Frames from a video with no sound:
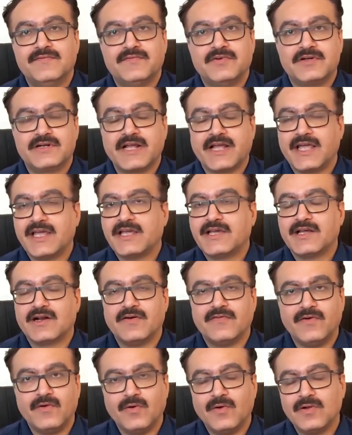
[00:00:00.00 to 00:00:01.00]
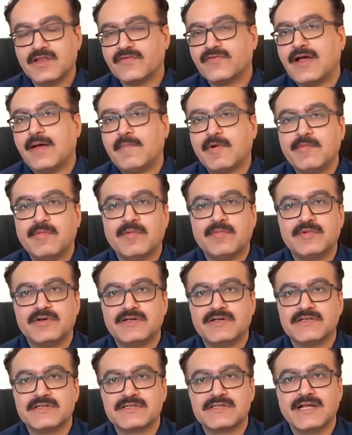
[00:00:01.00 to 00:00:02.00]
for taking care of all the family
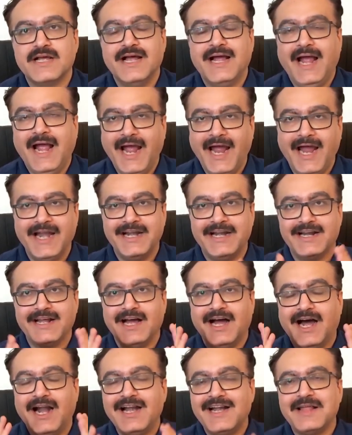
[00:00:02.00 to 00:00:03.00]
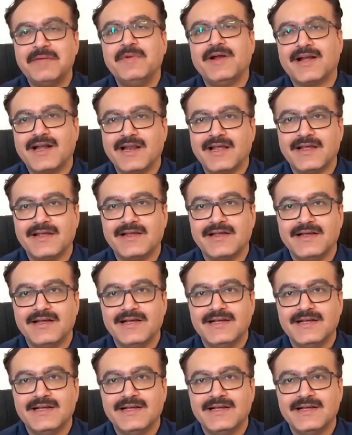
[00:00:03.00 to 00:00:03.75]
members, and ultimately